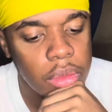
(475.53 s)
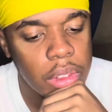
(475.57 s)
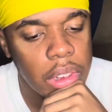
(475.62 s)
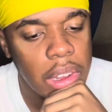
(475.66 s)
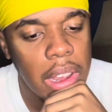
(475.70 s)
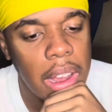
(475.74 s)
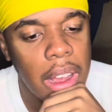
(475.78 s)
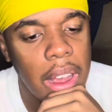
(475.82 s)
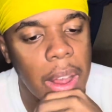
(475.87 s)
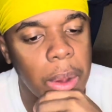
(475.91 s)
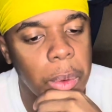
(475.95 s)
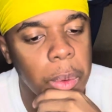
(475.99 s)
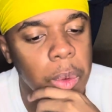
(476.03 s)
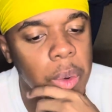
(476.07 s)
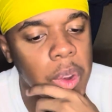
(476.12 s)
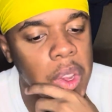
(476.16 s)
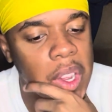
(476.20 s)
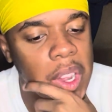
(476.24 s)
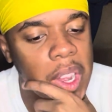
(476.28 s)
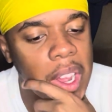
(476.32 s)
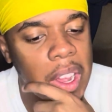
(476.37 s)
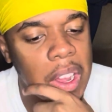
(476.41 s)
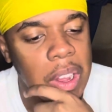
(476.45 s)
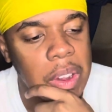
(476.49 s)
I
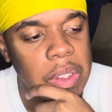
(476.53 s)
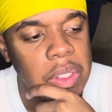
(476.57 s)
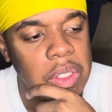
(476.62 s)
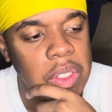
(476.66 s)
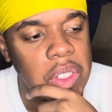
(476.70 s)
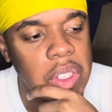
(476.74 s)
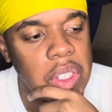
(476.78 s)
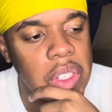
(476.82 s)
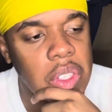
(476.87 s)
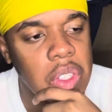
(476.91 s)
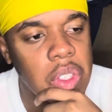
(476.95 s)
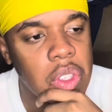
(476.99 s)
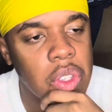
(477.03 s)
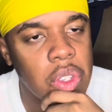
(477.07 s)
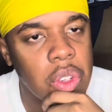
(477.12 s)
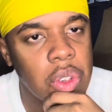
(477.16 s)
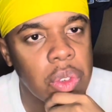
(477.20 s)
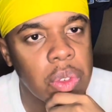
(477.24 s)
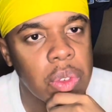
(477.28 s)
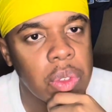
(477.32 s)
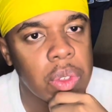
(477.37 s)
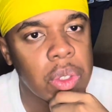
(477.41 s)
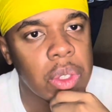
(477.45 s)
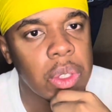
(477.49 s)
would have to
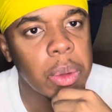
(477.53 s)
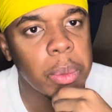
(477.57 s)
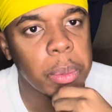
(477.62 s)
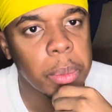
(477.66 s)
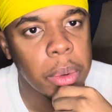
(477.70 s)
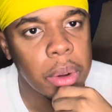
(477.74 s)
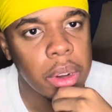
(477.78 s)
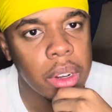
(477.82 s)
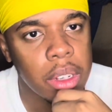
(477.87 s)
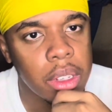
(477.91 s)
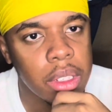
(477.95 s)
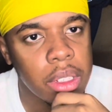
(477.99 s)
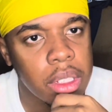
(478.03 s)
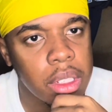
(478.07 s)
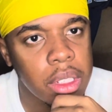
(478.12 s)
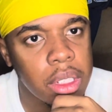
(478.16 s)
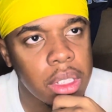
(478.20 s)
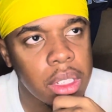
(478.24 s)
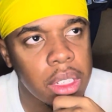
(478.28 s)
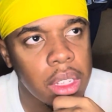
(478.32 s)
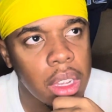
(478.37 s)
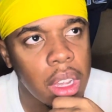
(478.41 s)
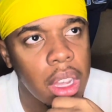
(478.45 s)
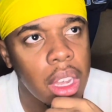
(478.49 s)
choose the
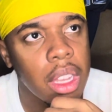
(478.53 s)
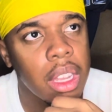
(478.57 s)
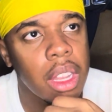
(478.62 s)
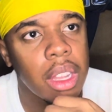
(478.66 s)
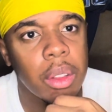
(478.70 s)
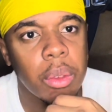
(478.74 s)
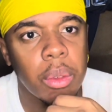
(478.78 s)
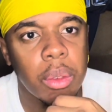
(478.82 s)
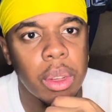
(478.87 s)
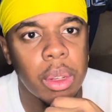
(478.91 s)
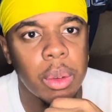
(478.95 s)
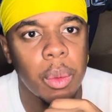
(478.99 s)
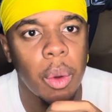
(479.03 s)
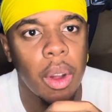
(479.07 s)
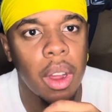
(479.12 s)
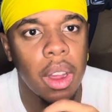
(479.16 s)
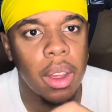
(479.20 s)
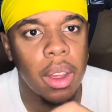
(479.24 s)
Bucks. Now, the reason